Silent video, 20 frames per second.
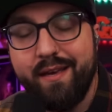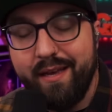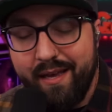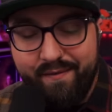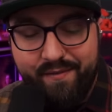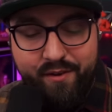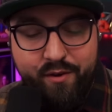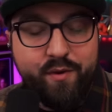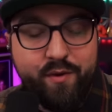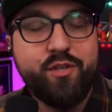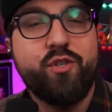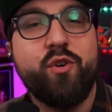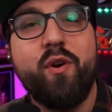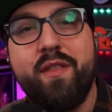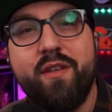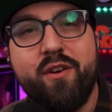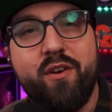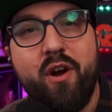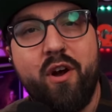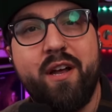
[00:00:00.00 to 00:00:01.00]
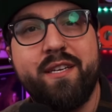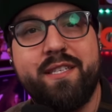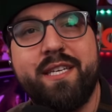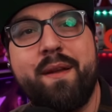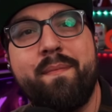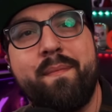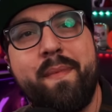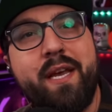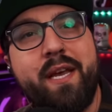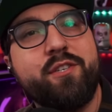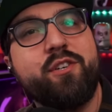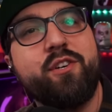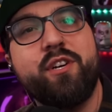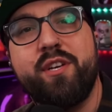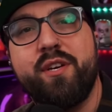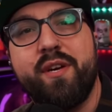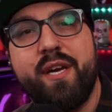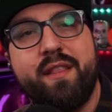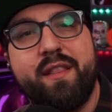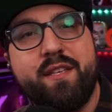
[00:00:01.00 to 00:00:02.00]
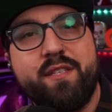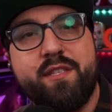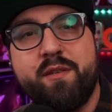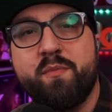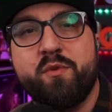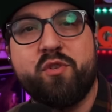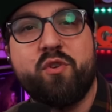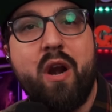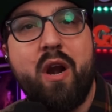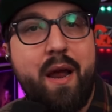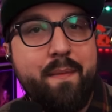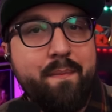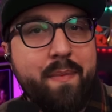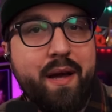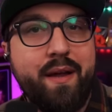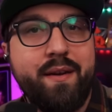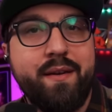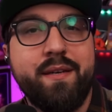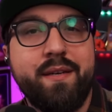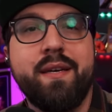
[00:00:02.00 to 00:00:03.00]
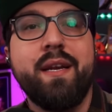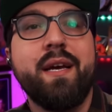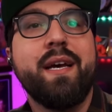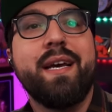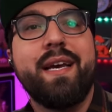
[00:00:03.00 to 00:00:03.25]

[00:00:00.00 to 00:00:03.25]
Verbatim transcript: if you enjoy the content, make sure you hit the subscribe button.